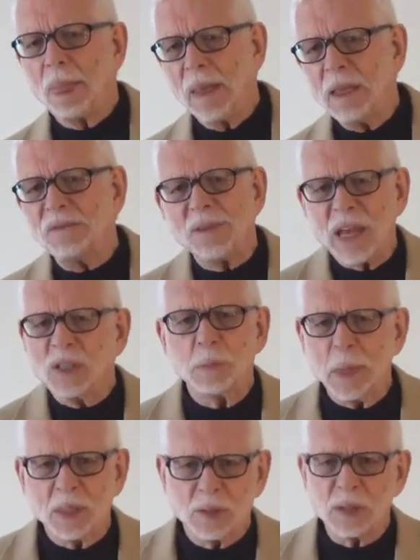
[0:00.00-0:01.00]

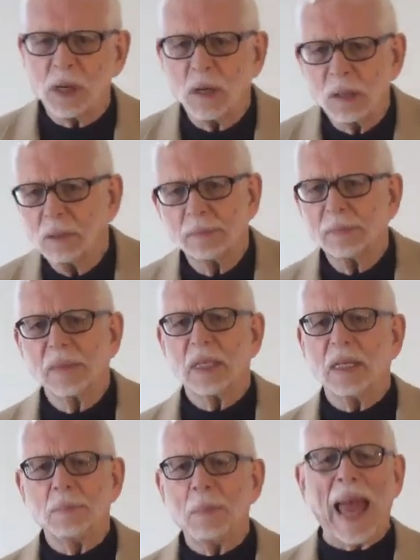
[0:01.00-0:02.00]
investments
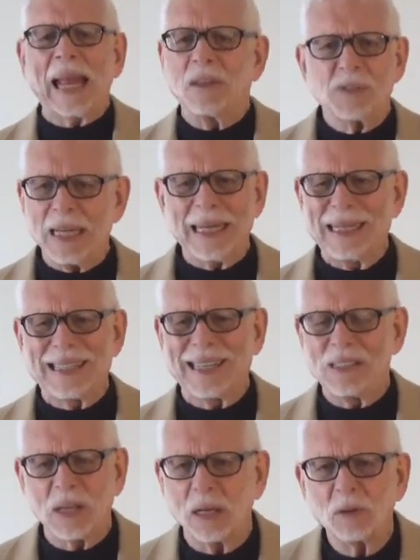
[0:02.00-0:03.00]
in magazines,
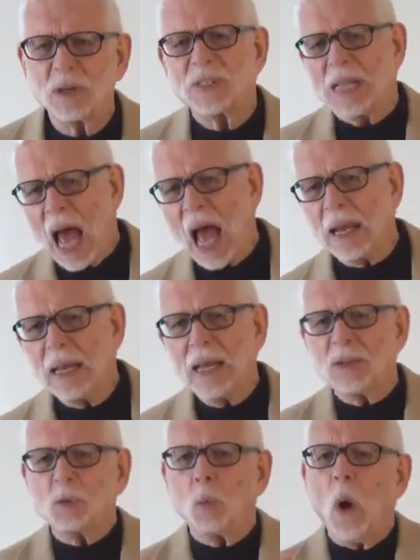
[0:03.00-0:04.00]
etc. It's not.
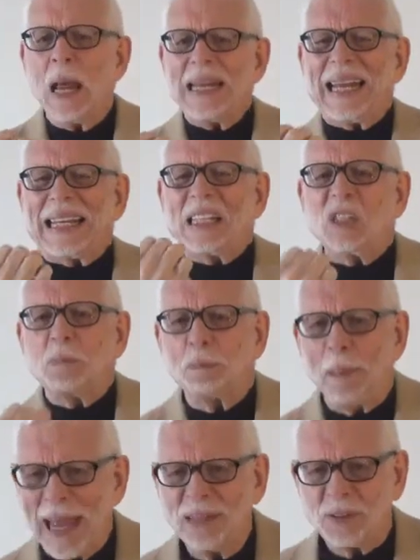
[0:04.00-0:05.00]
It's what
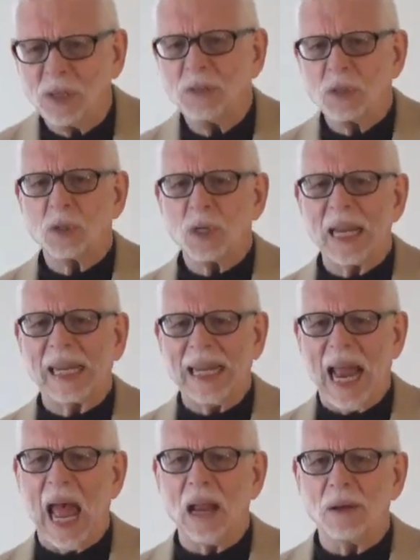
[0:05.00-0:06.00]
expenses are
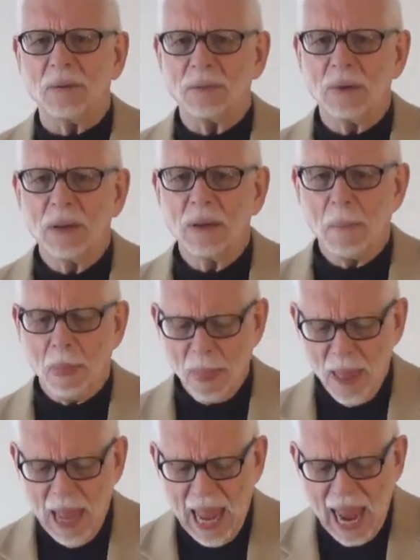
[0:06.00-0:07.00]
taken out of.
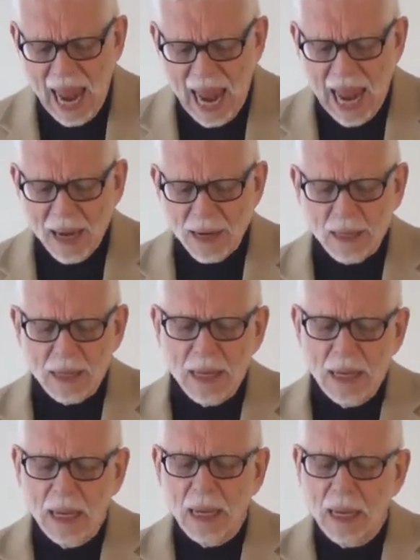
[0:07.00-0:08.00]
And
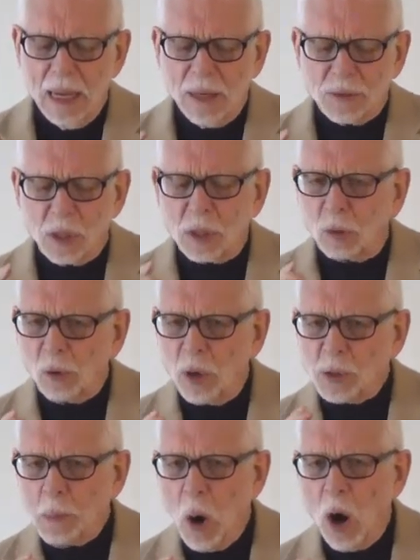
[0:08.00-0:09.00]
so the
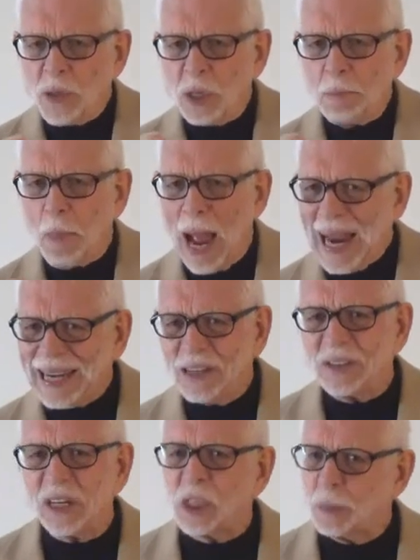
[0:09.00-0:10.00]
gross margin
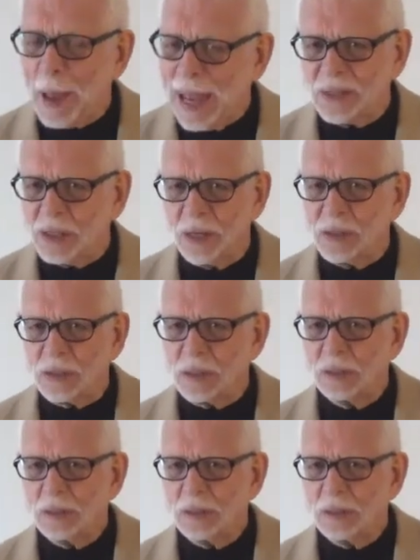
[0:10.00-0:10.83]
minus expenses,